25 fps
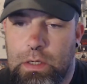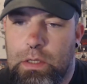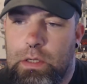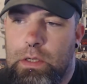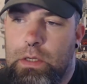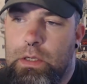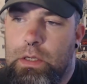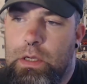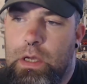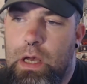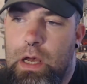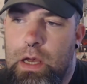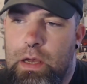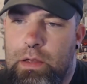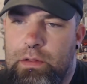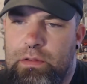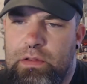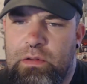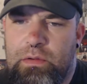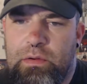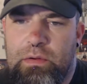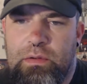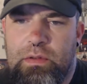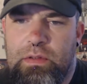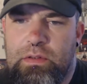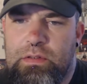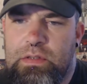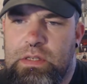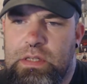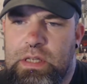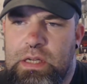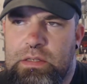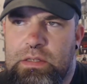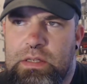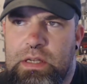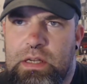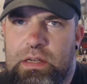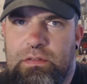I think this is now
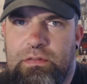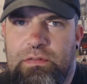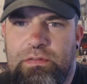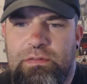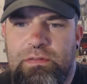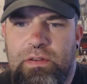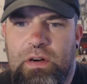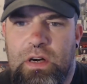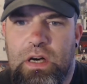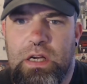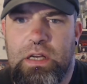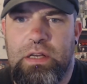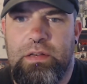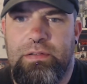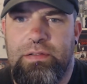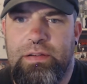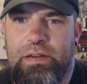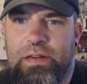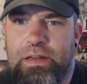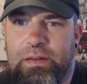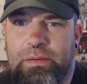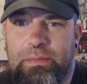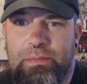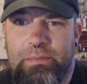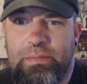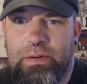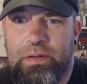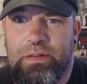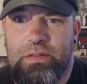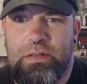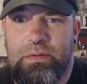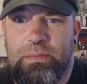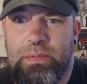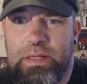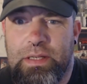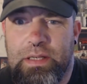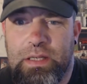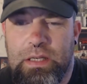take 5,
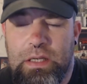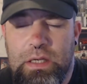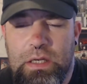possibly.